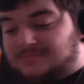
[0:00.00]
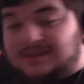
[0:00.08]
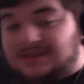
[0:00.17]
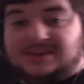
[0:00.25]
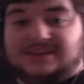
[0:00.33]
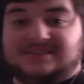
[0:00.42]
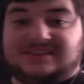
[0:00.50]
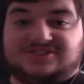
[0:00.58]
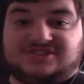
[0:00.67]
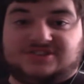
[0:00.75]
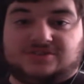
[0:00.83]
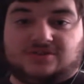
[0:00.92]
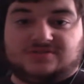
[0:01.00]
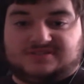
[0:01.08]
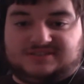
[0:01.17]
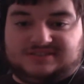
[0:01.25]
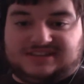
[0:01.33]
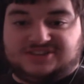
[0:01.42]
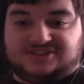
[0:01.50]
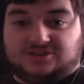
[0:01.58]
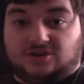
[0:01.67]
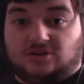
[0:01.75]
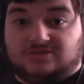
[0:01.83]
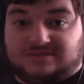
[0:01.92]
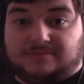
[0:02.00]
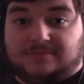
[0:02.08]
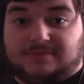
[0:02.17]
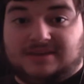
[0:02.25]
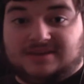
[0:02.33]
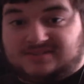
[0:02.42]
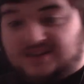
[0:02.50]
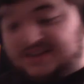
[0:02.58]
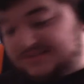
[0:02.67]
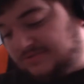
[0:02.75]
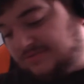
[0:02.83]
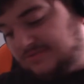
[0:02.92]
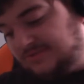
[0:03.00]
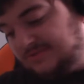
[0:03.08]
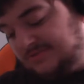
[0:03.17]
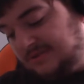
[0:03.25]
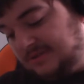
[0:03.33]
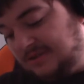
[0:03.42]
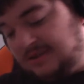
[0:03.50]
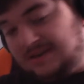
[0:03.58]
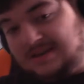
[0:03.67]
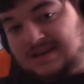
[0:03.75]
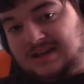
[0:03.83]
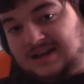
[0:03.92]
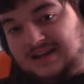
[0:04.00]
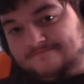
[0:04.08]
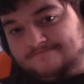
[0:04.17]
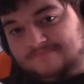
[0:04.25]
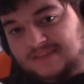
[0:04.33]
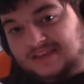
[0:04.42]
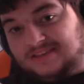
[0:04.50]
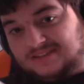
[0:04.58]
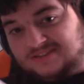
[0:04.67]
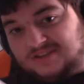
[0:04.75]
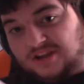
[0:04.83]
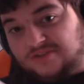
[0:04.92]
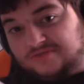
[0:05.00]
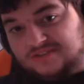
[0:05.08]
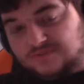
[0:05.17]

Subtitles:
he's actually got some Amiga titles. He doesn't own this one